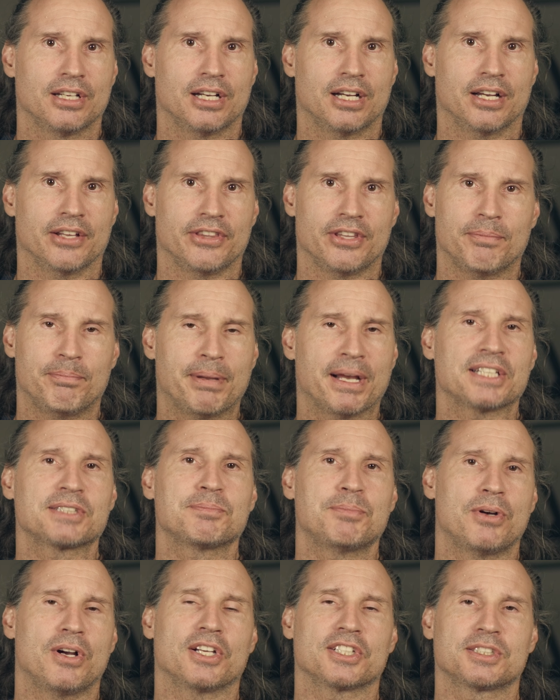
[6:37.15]
the
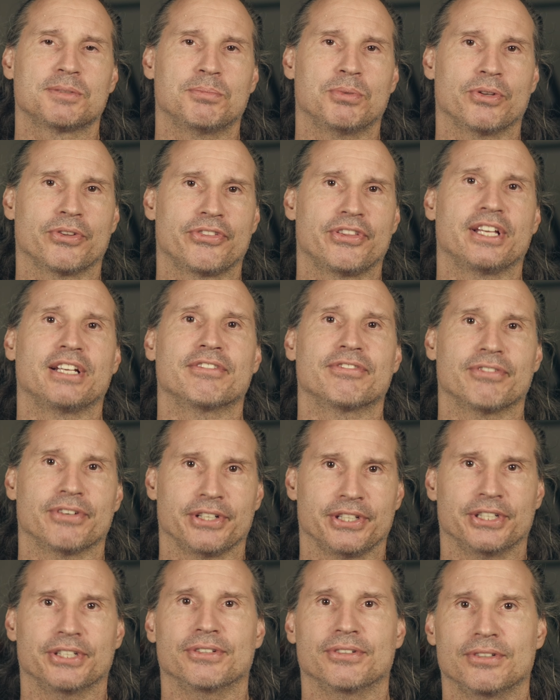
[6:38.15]
best possible thing
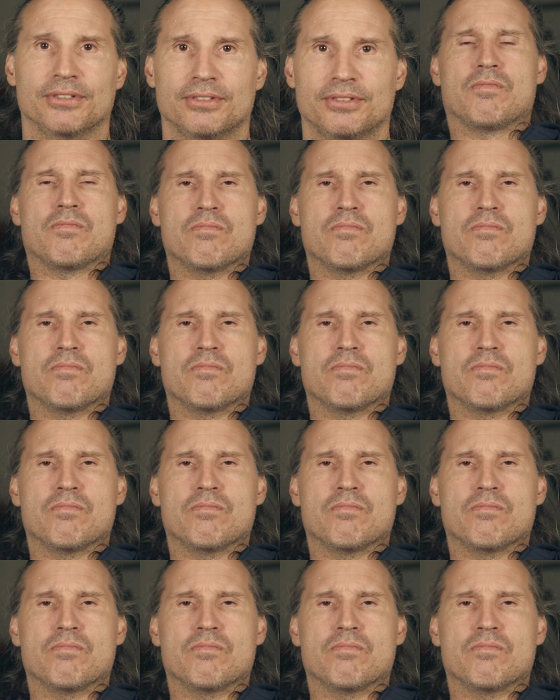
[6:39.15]
for you.